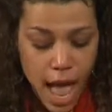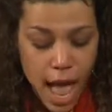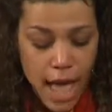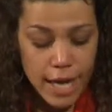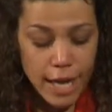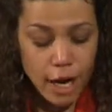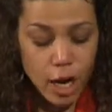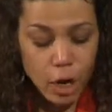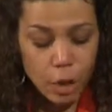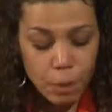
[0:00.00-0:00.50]

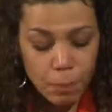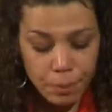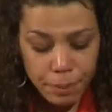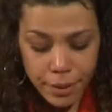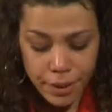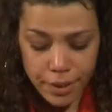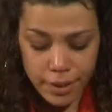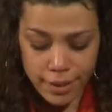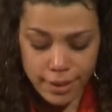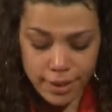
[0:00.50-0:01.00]
And I hope
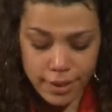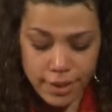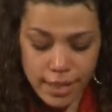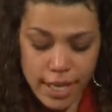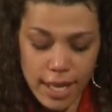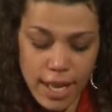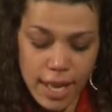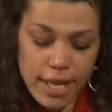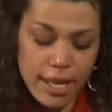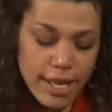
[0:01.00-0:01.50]

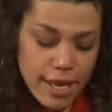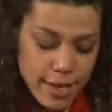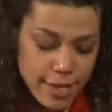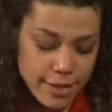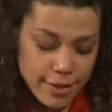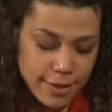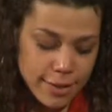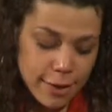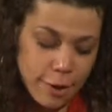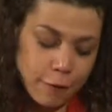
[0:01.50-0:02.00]
it
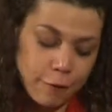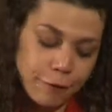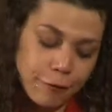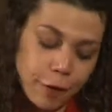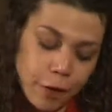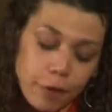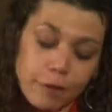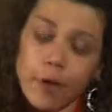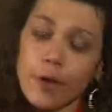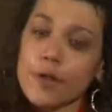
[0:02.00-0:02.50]
is
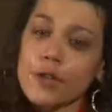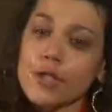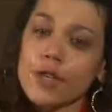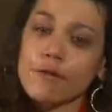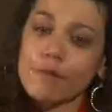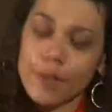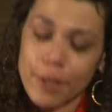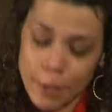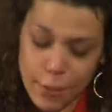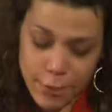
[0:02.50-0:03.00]
full of
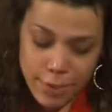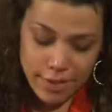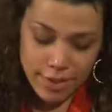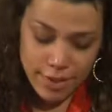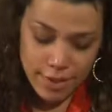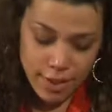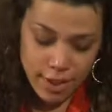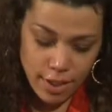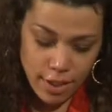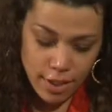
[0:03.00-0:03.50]
ocean
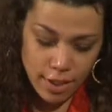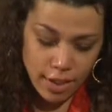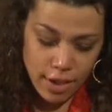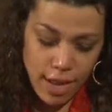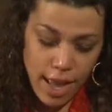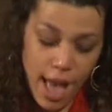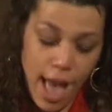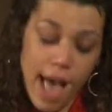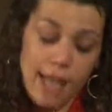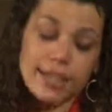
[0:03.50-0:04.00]
views
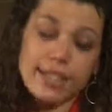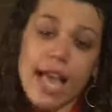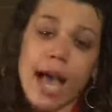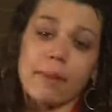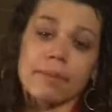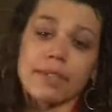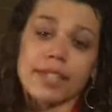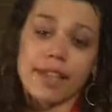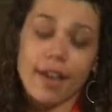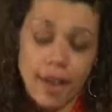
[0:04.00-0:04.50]
as
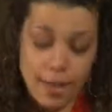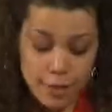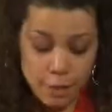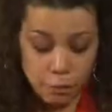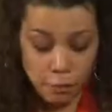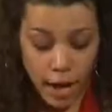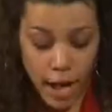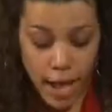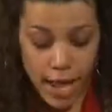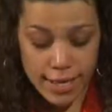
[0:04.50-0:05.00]
Captain Gus
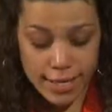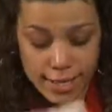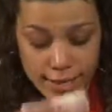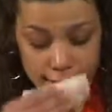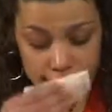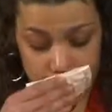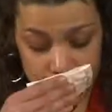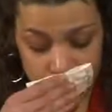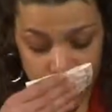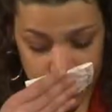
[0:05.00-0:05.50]
rides
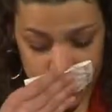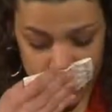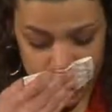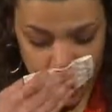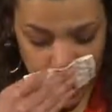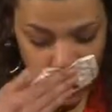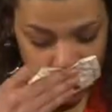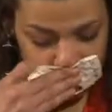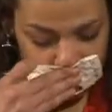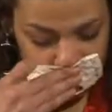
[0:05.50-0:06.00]
into the
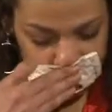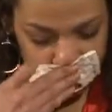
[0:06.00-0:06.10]
sunset.